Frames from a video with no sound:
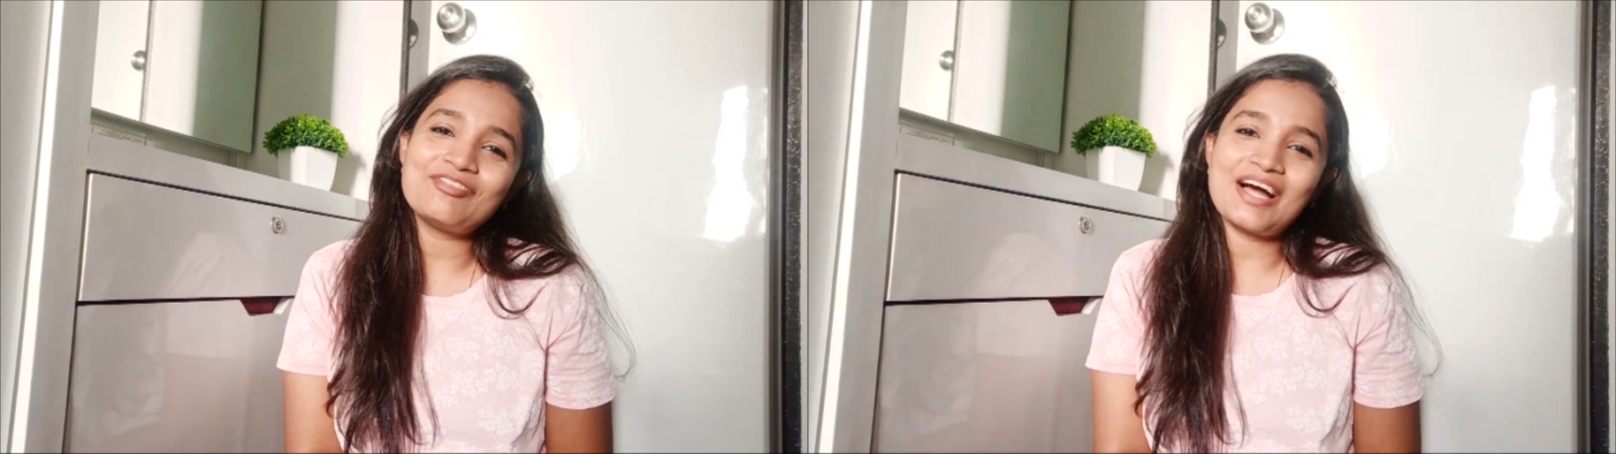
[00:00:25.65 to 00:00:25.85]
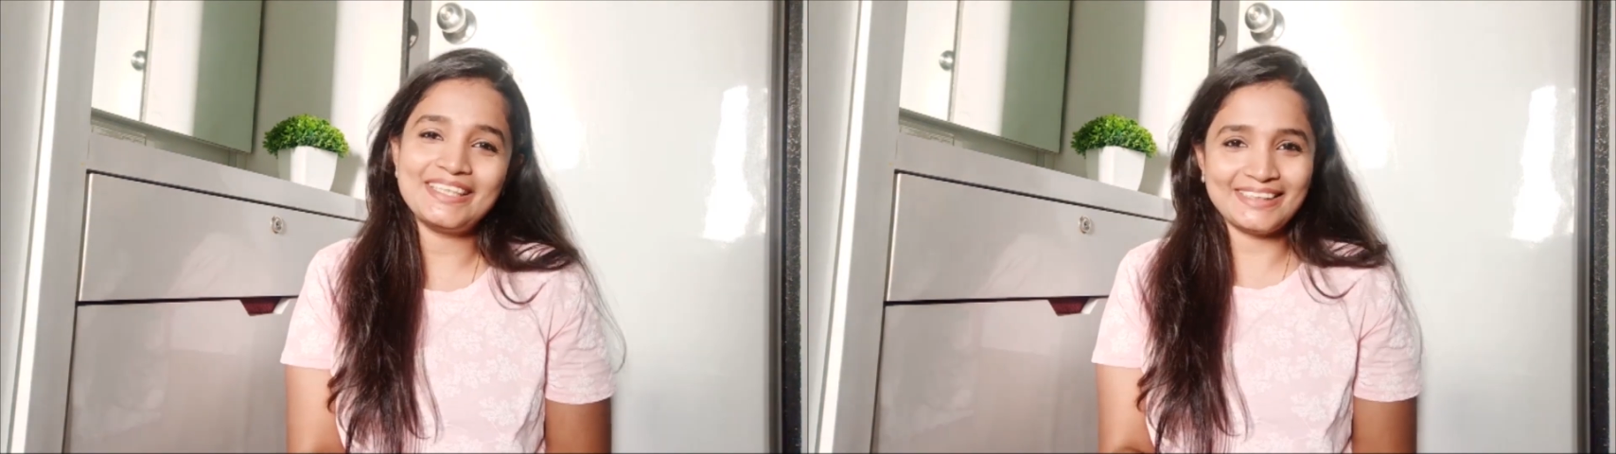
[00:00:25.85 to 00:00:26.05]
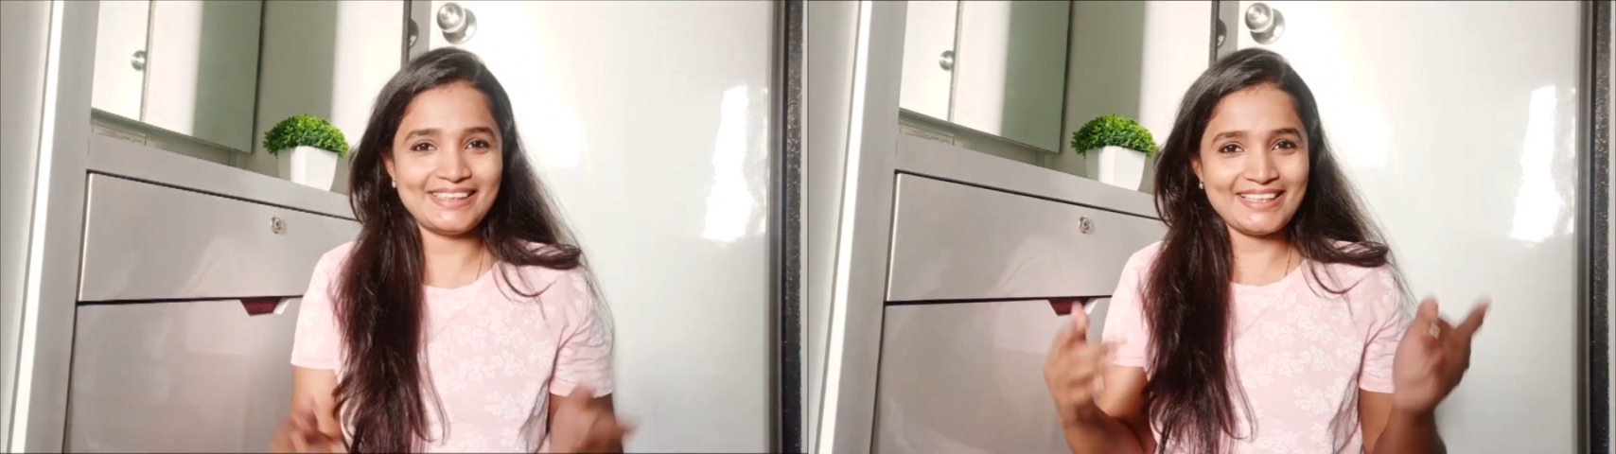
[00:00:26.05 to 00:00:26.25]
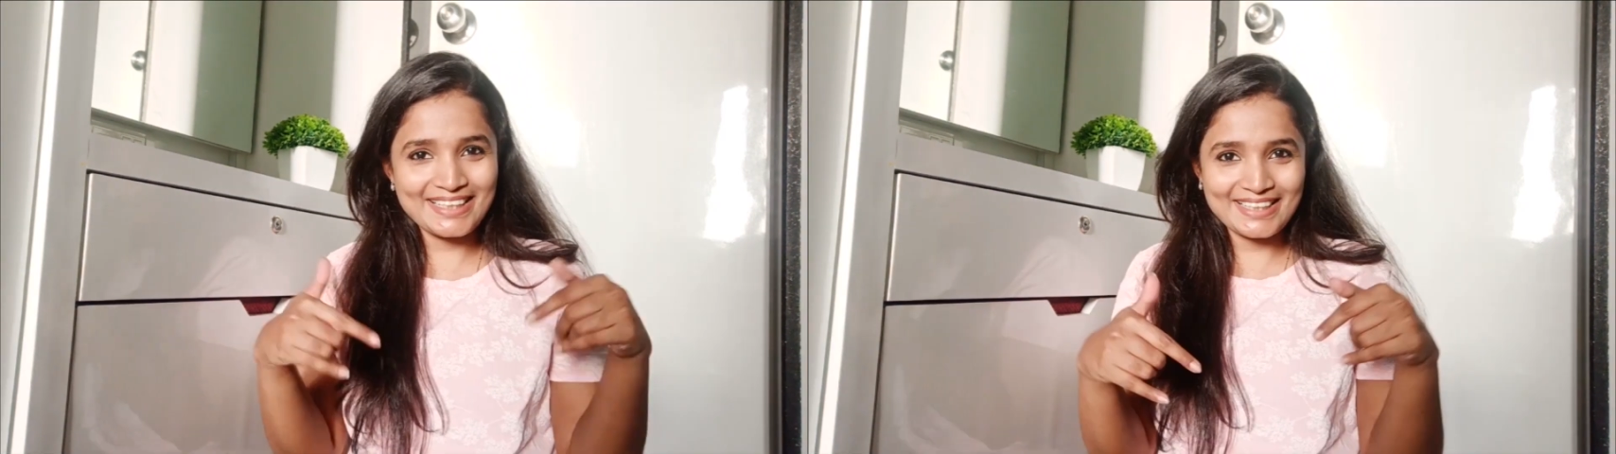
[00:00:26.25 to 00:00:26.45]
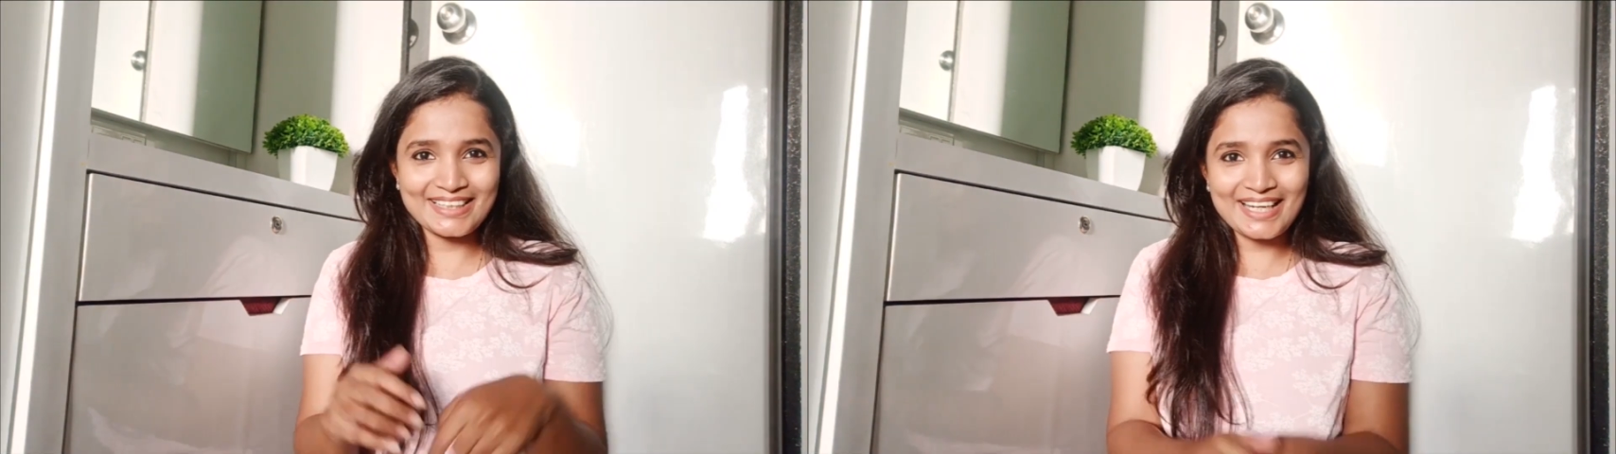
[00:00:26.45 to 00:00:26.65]
finally
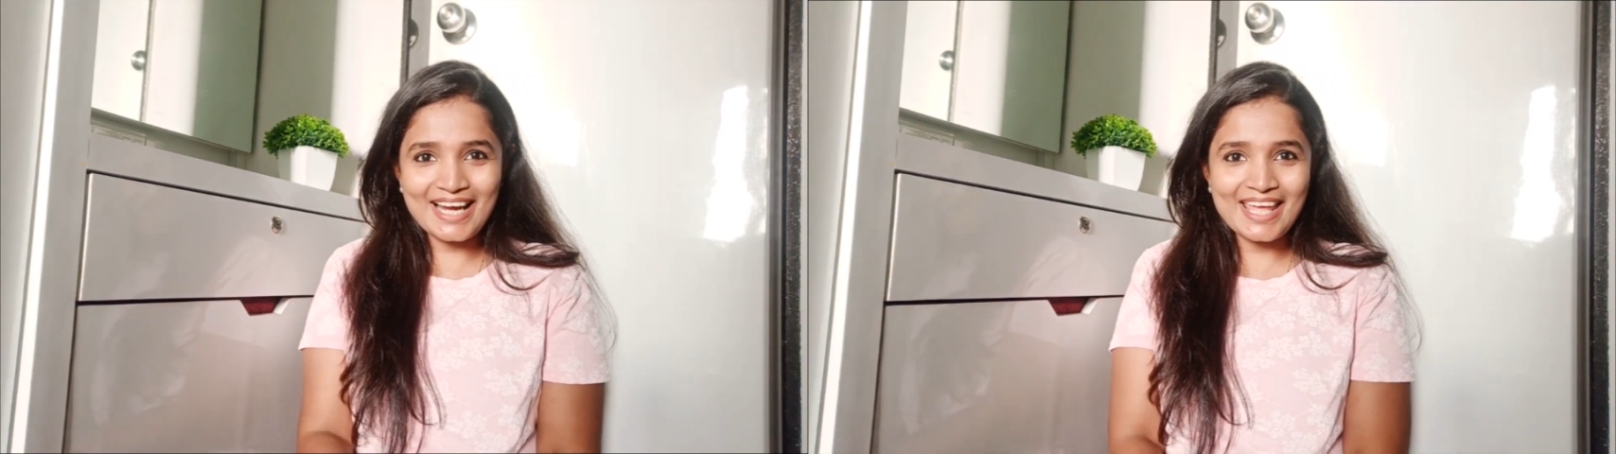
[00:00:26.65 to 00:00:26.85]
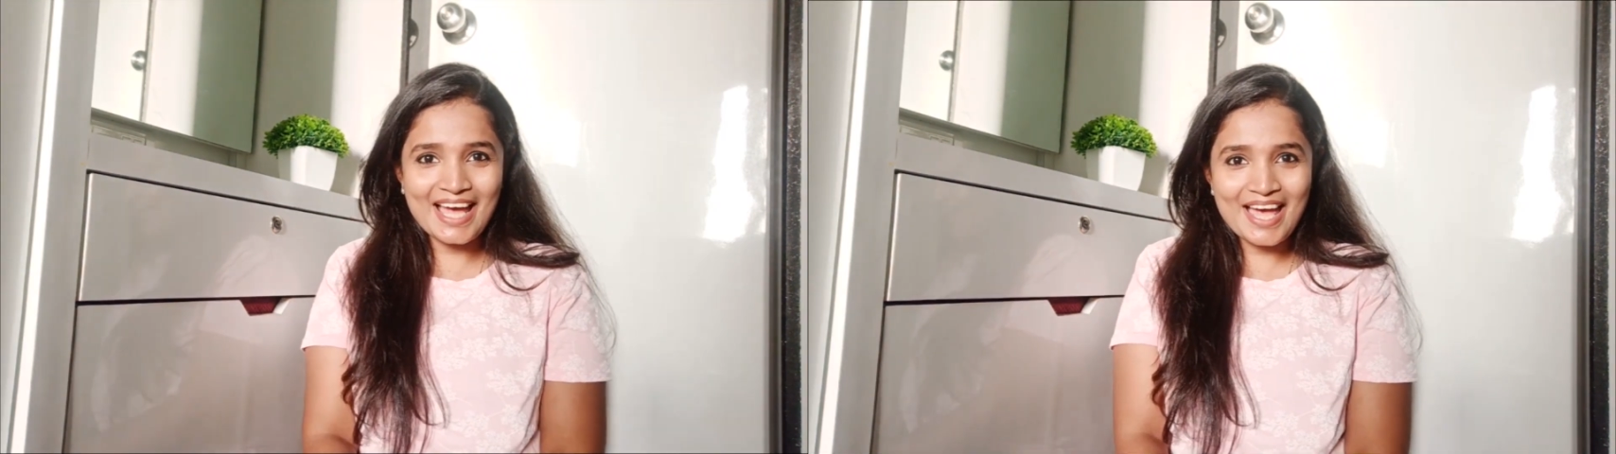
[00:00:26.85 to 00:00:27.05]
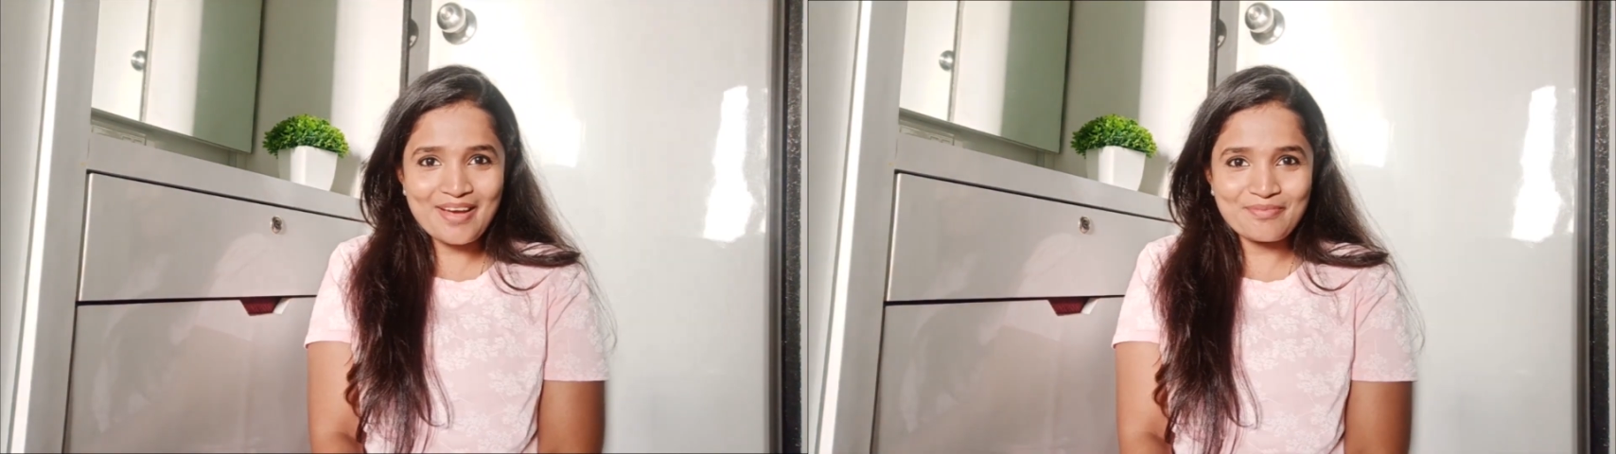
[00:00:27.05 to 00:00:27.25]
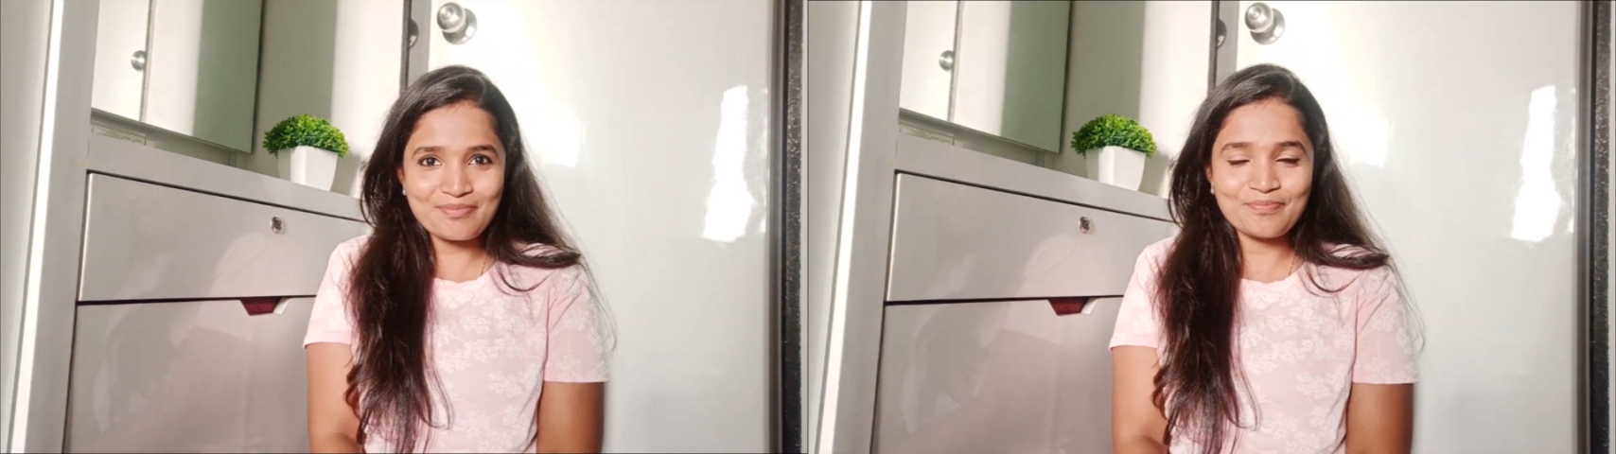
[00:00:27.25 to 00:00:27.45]
here I am.